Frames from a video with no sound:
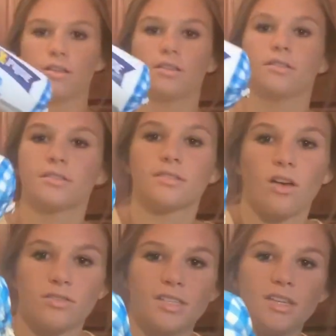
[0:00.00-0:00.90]

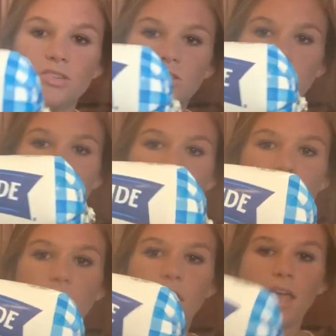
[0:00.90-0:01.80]
sausage,
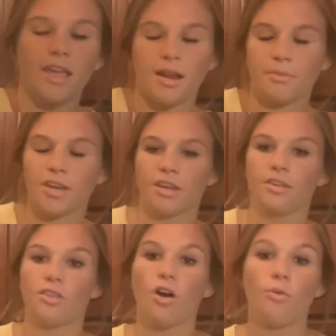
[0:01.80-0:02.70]
and I'm going to
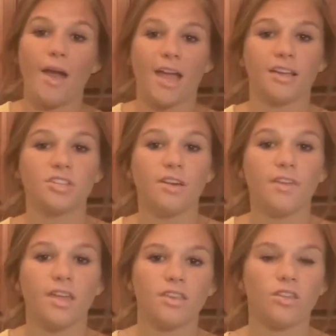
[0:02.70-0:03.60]
do the whole package of
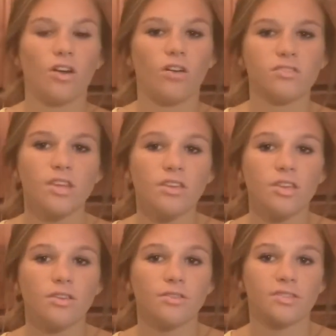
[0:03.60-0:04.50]
it. And you can also
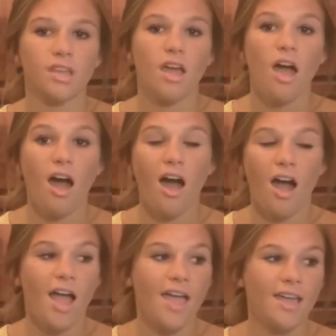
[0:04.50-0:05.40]
use
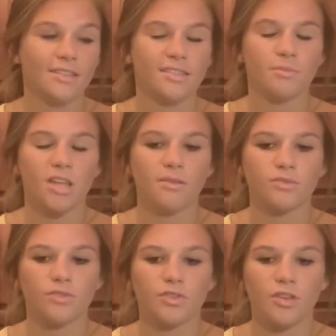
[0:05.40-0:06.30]
hot, and
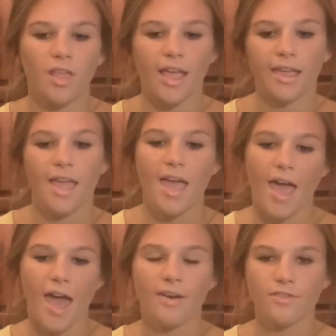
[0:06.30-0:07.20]
sometimes we'll do like
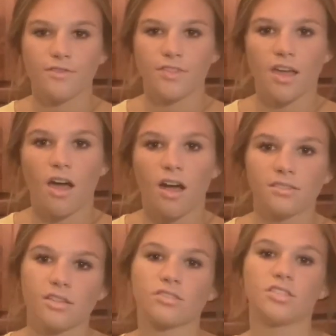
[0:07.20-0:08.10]
half of the
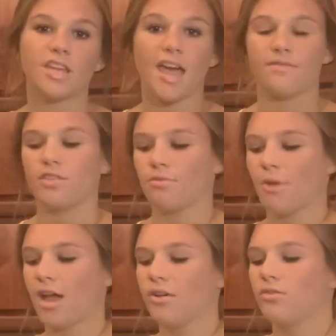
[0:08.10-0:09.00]
hot sausage, half of the
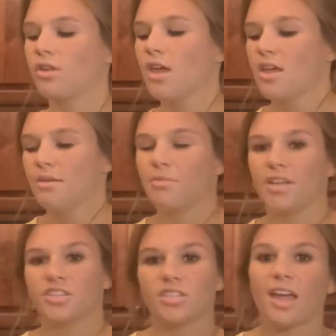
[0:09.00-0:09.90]
mild,
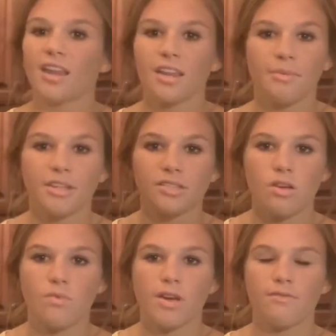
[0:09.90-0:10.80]
but it just kind of depends
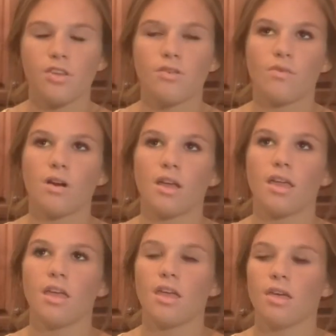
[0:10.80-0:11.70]
on whatever you
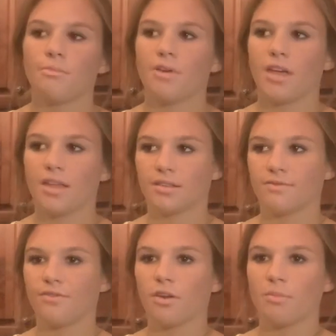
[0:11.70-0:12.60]
want. But
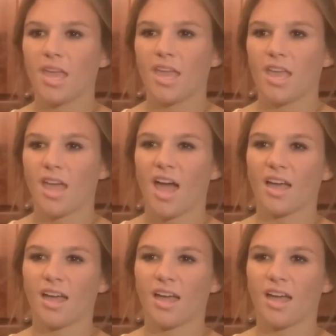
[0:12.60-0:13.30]
for me, I